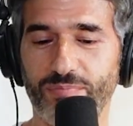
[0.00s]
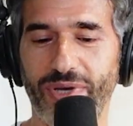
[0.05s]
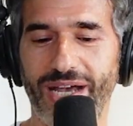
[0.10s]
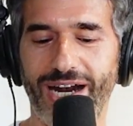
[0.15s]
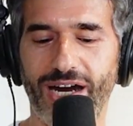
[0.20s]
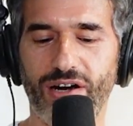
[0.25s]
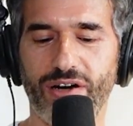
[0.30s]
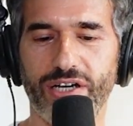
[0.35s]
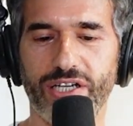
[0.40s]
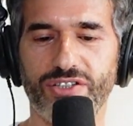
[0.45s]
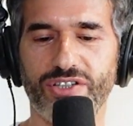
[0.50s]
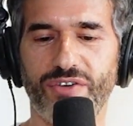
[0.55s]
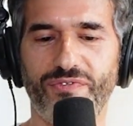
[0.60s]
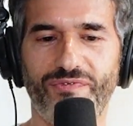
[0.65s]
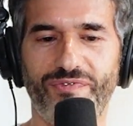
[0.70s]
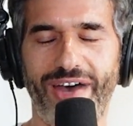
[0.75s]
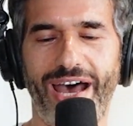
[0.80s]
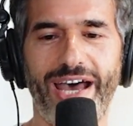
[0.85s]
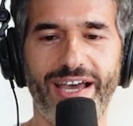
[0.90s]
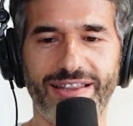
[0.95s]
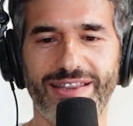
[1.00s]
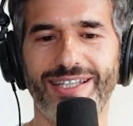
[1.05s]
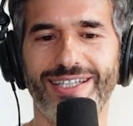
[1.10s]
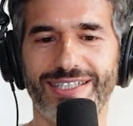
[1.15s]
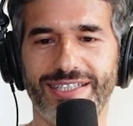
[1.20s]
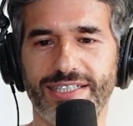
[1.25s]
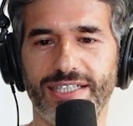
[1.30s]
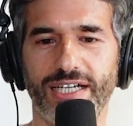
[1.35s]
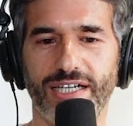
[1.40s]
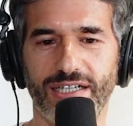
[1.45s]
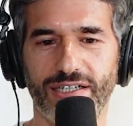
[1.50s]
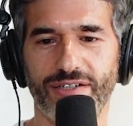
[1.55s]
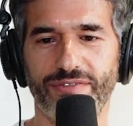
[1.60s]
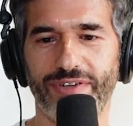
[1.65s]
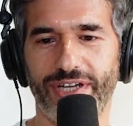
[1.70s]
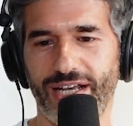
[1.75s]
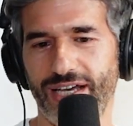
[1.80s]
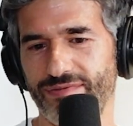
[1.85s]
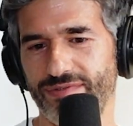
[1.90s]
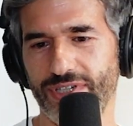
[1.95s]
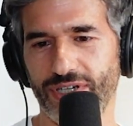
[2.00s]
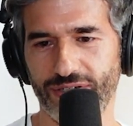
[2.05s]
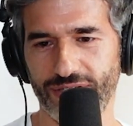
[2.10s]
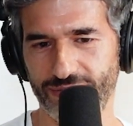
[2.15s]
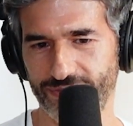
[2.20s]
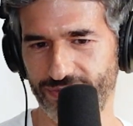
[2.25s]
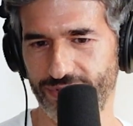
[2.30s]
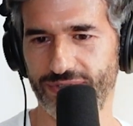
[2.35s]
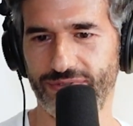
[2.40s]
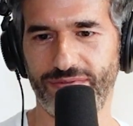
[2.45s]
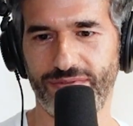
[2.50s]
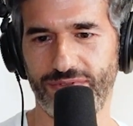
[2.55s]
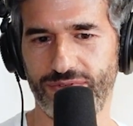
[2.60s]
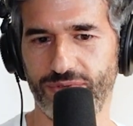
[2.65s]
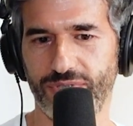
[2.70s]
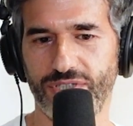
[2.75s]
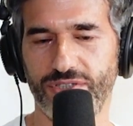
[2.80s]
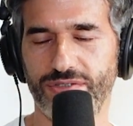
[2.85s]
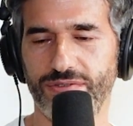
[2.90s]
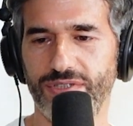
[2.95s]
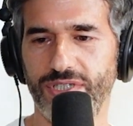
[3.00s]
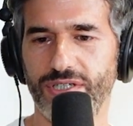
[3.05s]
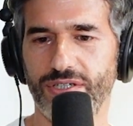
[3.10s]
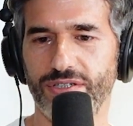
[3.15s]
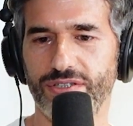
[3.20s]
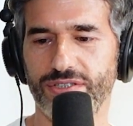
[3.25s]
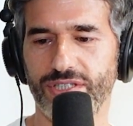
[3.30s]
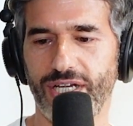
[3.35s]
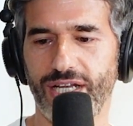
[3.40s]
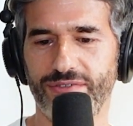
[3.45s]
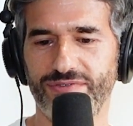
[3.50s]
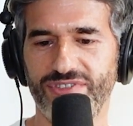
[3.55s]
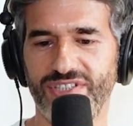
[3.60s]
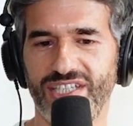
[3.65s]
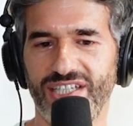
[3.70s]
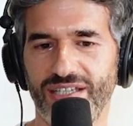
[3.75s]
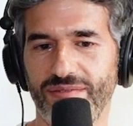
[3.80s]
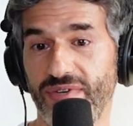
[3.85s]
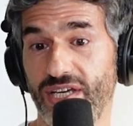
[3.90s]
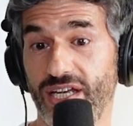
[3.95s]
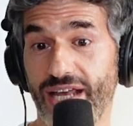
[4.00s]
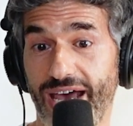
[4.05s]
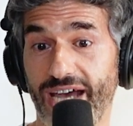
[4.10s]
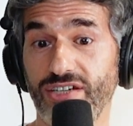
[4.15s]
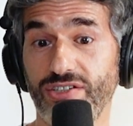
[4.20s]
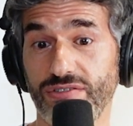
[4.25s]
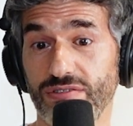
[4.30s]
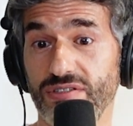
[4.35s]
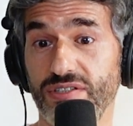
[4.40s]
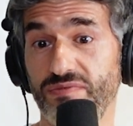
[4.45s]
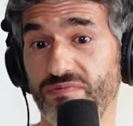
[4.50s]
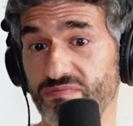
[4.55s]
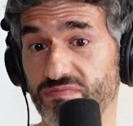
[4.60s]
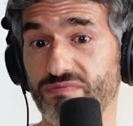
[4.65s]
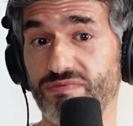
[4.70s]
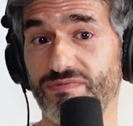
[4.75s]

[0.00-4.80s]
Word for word: parent, the fact that Dove, and I've known him for twenty-two years, and I've seen him in actually